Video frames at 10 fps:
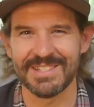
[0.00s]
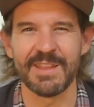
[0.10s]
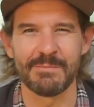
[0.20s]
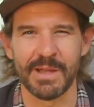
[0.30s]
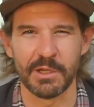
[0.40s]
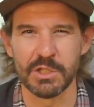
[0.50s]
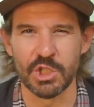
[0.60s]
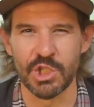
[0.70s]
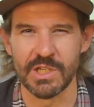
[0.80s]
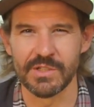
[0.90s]
save my good
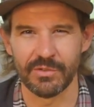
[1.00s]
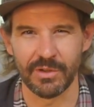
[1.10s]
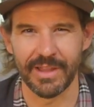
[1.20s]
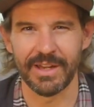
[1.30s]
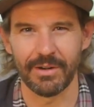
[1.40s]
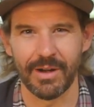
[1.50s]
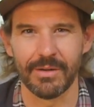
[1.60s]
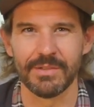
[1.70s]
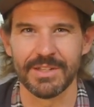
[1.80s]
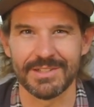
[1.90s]
sheets for later,
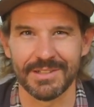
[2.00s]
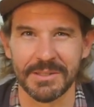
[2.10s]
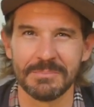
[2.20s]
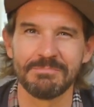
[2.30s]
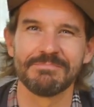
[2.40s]
obviously.